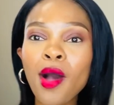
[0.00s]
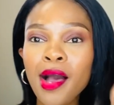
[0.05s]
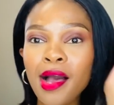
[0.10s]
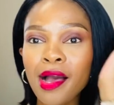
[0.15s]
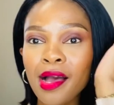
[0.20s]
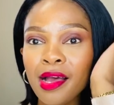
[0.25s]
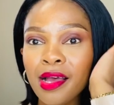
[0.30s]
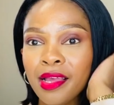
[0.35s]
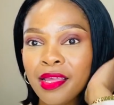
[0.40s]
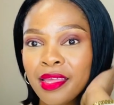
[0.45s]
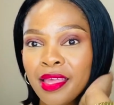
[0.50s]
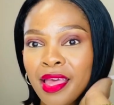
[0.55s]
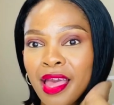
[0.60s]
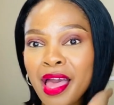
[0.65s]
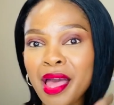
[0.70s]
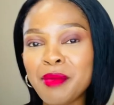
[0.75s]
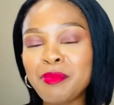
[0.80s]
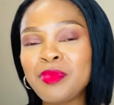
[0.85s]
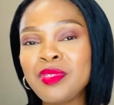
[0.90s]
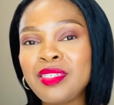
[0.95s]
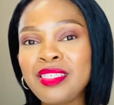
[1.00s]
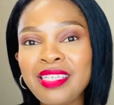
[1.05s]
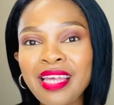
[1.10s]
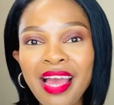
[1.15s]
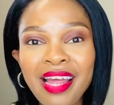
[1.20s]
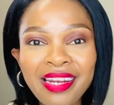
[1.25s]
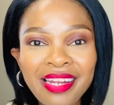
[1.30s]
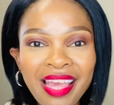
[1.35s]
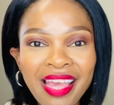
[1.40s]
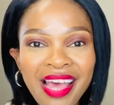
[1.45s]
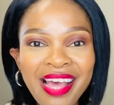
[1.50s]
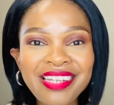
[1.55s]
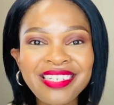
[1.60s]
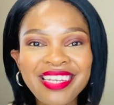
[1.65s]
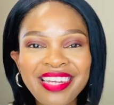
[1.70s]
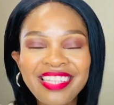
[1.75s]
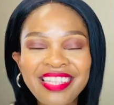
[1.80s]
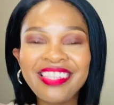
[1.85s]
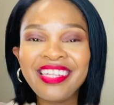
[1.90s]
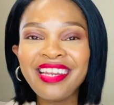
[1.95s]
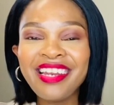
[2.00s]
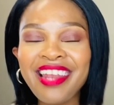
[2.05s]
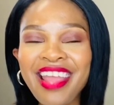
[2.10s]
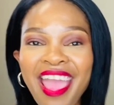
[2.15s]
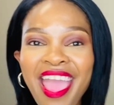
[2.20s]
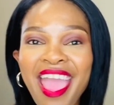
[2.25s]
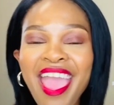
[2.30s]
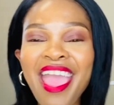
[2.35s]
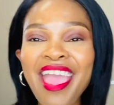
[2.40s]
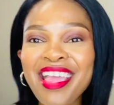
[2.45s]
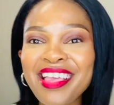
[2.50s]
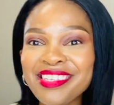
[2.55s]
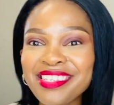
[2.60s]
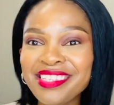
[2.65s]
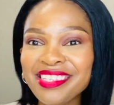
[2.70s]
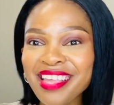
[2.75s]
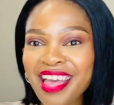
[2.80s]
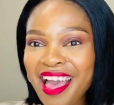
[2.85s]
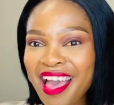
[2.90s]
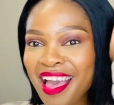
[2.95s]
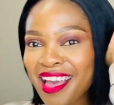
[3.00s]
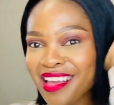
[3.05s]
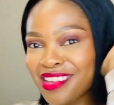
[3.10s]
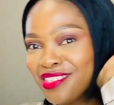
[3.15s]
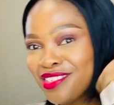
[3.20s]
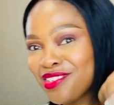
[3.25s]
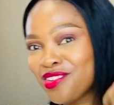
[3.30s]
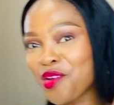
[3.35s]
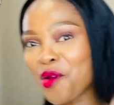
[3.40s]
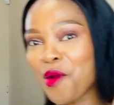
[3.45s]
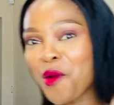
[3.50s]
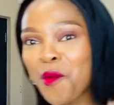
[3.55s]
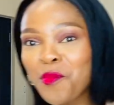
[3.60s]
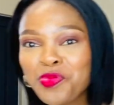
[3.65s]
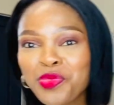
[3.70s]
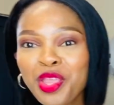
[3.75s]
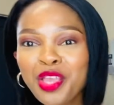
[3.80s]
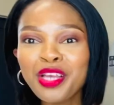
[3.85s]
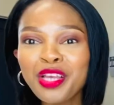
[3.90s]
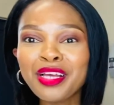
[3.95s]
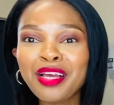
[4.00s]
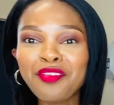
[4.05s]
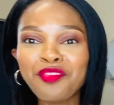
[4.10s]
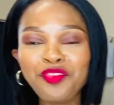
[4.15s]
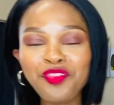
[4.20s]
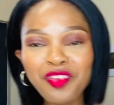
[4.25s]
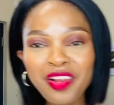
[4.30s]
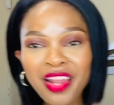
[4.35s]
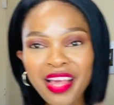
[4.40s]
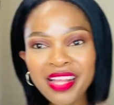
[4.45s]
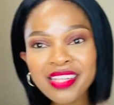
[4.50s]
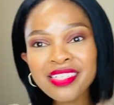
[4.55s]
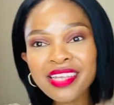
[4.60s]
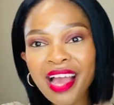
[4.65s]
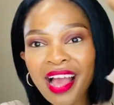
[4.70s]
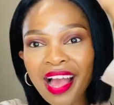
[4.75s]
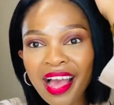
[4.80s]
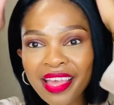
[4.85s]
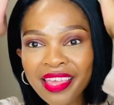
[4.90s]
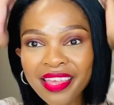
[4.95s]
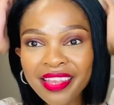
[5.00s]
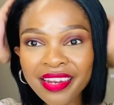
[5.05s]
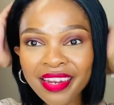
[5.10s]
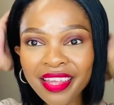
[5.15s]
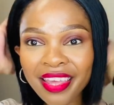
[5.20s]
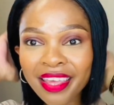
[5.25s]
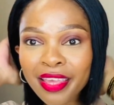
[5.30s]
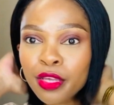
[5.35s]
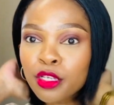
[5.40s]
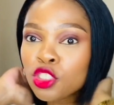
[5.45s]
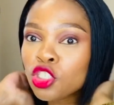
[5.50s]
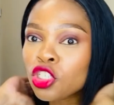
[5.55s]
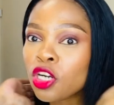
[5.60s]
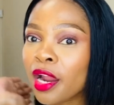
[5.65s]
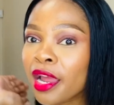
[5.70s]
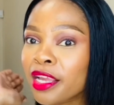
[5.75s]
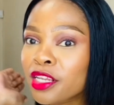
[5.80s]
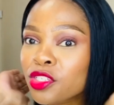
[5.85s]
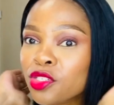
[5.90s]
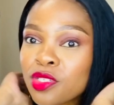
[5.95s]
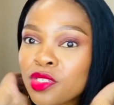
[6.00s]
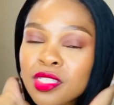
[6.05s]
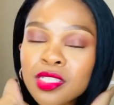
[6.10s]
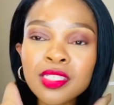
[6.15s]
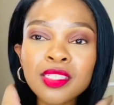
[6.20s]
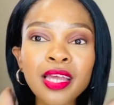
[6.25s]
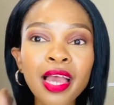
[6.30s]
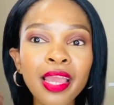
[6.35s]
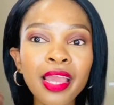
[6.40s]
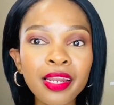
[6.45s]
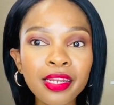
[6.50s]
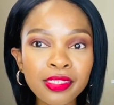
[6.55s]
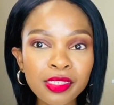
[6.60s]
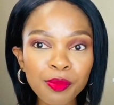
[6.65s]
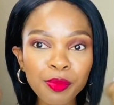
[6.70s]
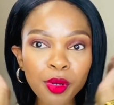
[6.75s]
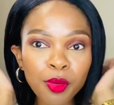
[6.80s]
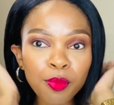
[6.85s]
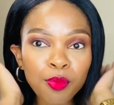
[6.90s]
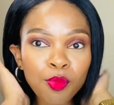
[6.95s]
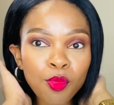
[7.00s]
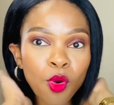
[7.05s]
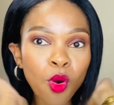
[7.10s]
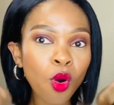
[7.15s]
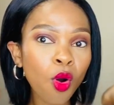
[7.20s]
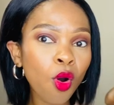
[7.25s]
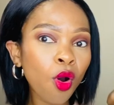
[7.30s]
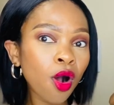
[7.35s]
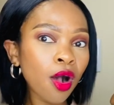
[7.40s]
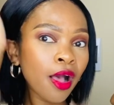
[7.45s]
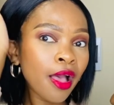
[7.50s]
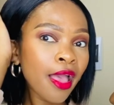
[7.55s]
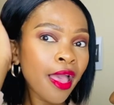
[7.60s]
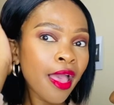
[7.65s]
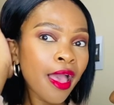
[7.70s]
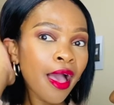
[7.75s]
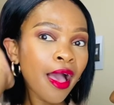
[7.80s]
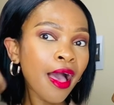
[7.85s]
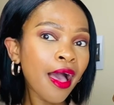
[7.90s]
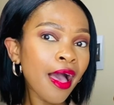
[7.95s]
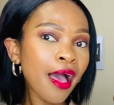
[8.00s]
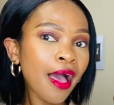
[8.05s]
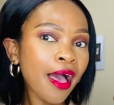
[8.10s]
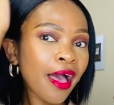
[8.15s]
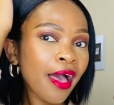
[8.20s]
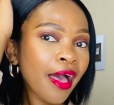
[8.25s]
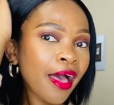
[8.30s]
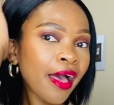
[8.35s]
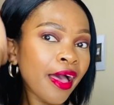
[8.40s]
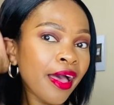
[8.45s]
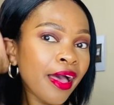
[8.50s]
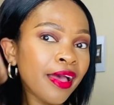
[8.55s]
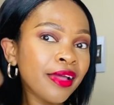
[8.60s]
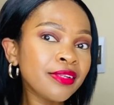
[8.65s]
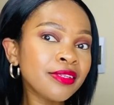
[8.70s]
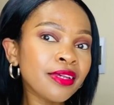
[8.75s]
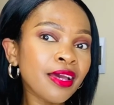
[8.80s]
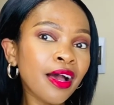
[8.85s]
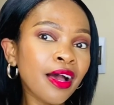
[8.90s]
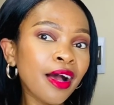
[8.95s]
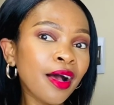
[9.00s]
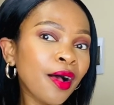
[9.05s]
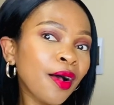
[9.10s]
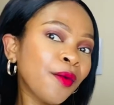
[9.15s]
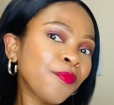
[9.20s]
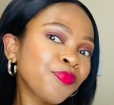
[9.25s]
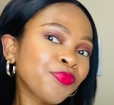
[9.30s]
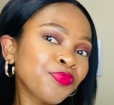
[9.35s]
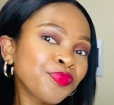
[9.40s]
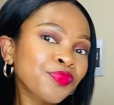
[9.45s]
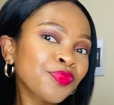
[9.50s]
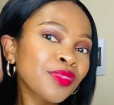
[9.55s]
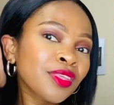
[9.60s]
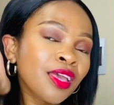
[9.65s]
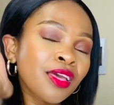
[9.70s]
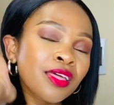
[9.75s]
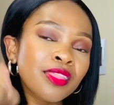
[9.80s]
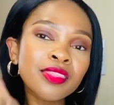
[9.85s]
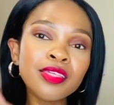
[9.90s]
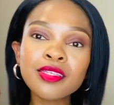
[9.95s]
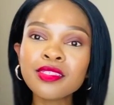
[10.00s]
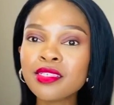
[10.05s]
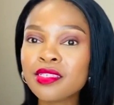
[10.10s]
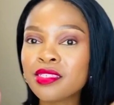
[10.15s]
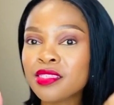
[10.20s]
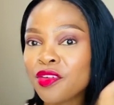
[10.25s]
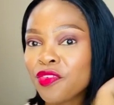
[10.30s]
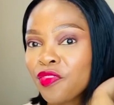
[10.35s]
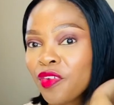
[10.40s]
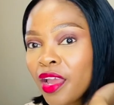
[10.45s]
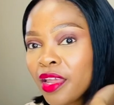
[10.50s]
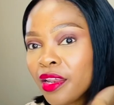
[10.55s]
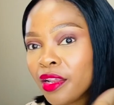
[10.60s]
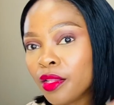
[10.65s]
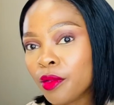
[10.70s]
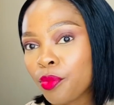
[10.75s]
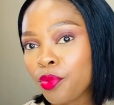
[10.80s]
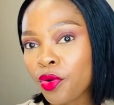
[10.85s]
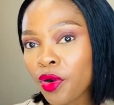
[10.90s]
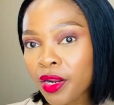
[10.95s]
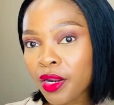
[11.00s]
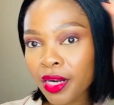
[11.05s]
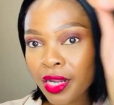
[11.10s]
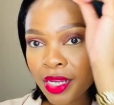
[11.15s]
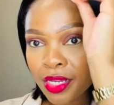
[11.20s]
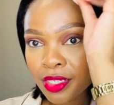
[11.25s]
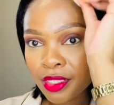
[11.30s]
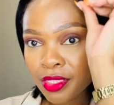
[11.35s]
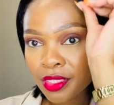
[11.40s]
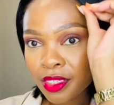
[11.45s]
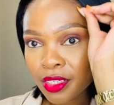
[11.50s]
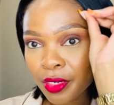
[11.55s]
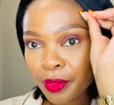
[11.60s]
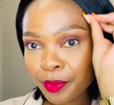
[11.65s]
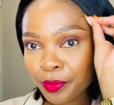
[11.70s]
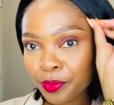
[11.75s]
I am done cutting the lace and, you know, flat ironing and trying to style it a bit more. And this is the final product.